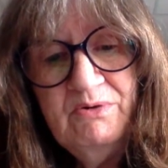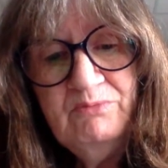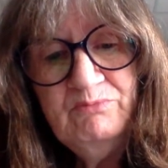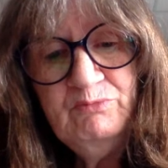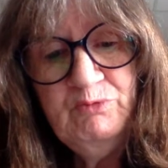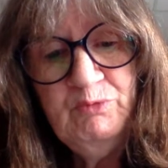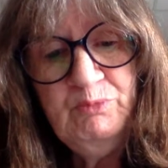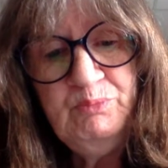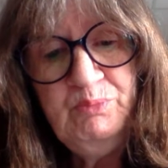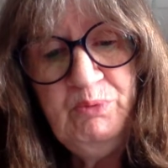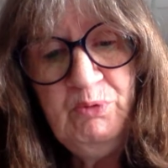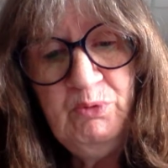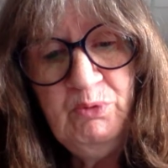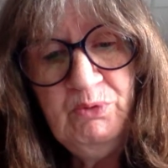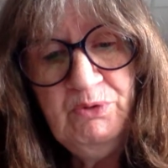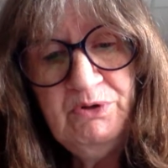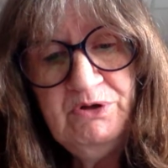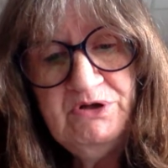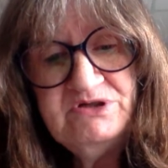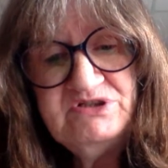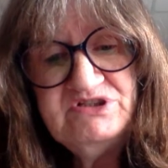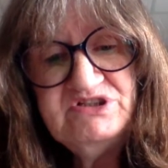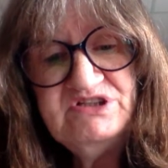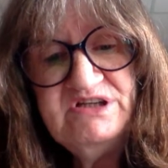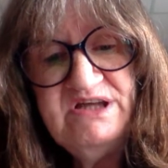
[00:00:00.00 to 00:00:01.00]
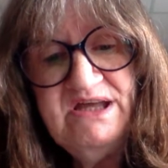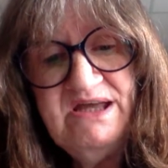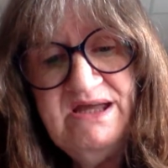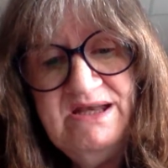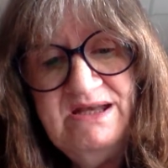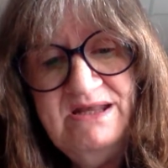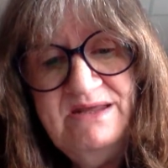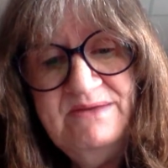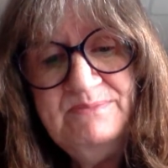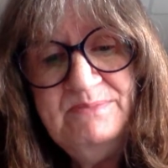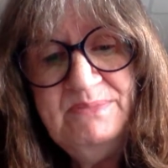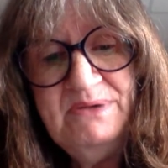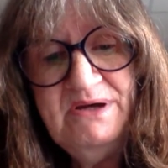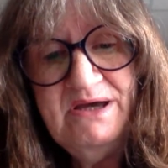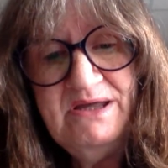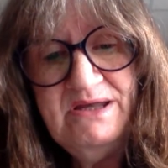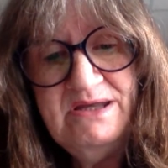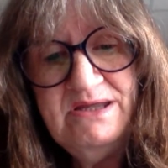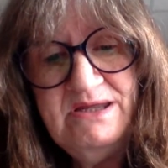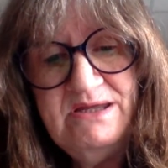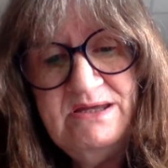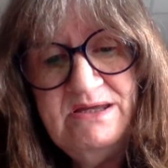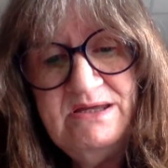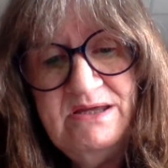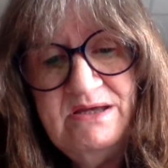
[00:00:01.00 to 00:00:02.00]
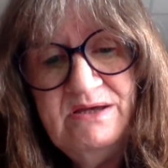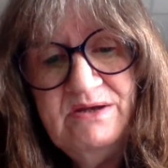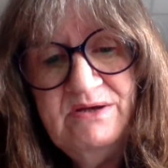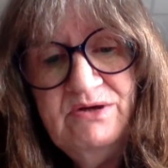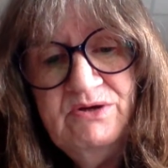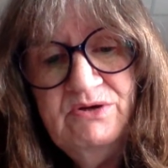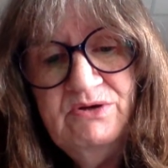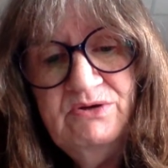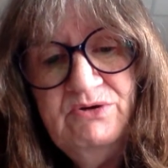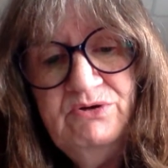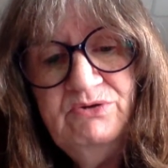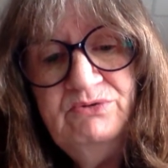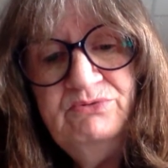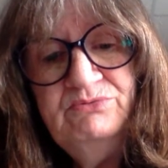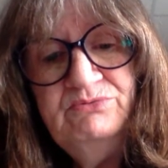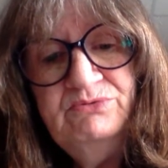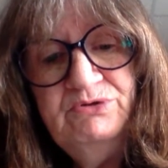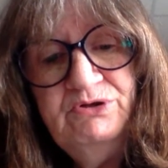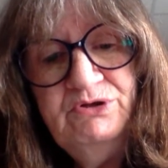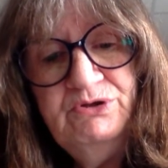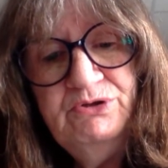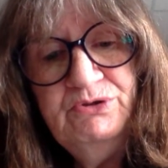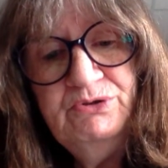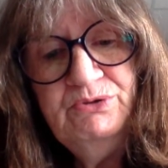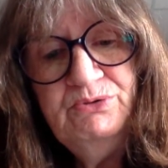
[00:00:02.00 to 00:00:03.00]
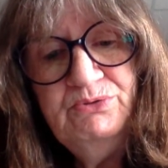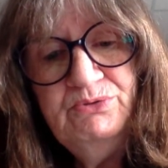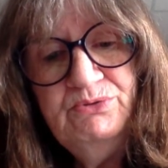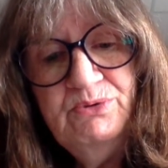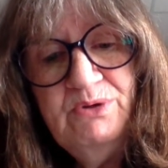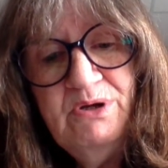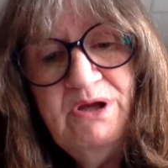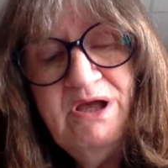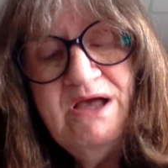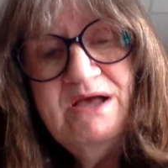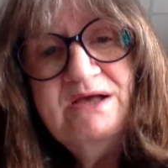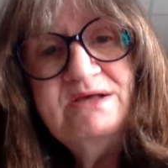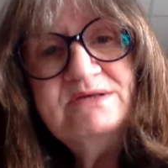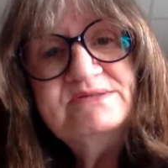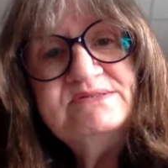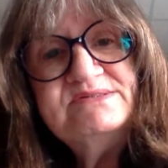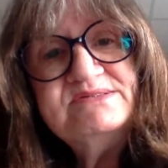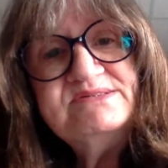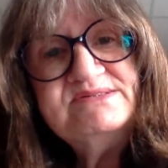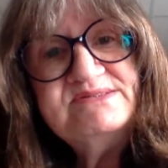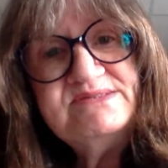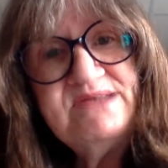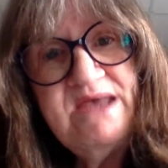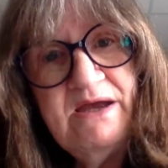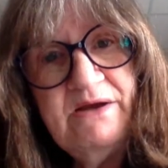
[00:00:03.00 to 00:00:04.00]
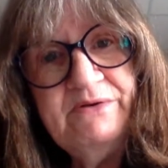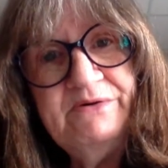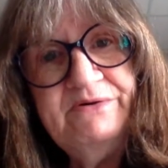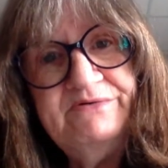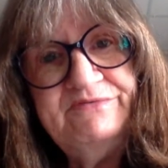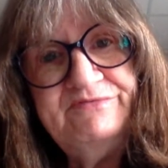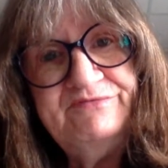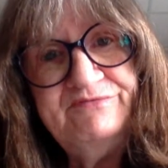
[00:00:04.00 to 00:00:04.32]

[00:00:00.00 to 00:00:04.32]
report to anybody who knew Sarah